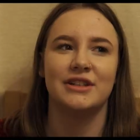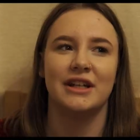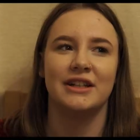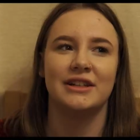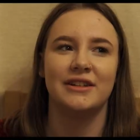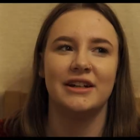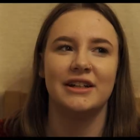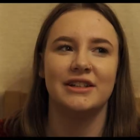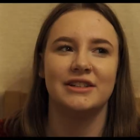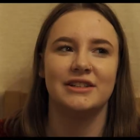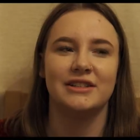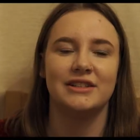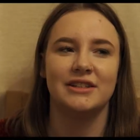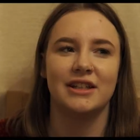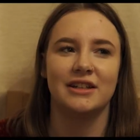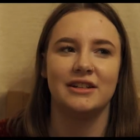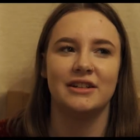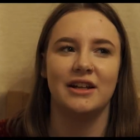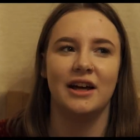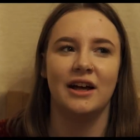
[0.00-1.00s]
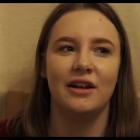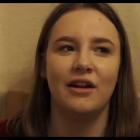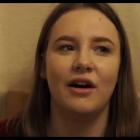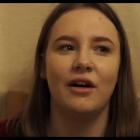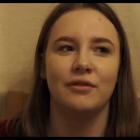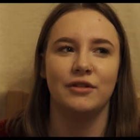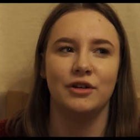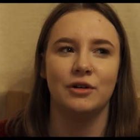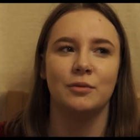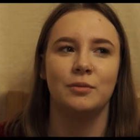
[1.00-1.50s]
generations and a lot
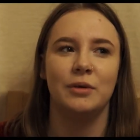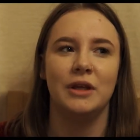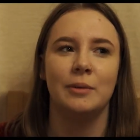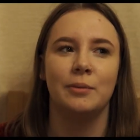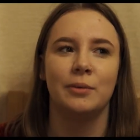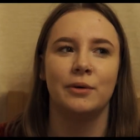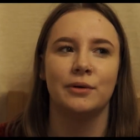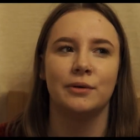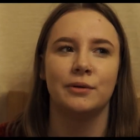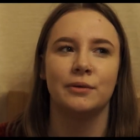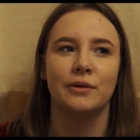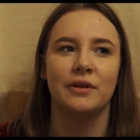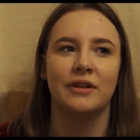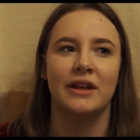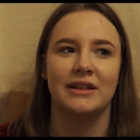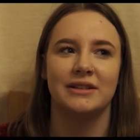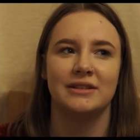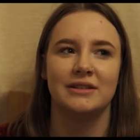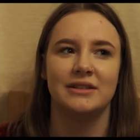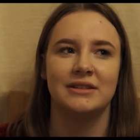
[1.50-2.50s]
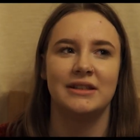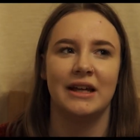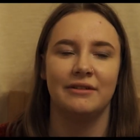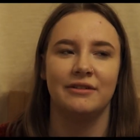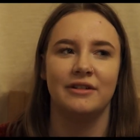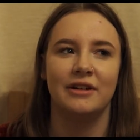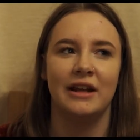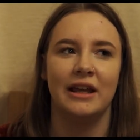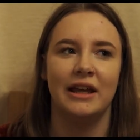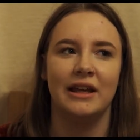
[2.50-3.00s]
of young people, there's
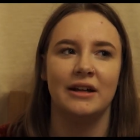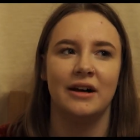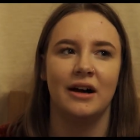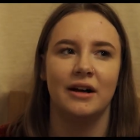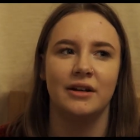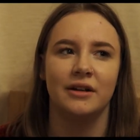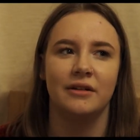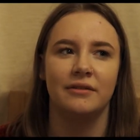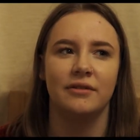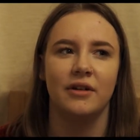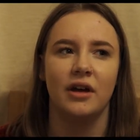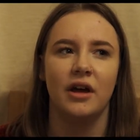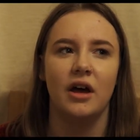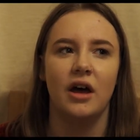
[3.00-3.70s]
definitely kind of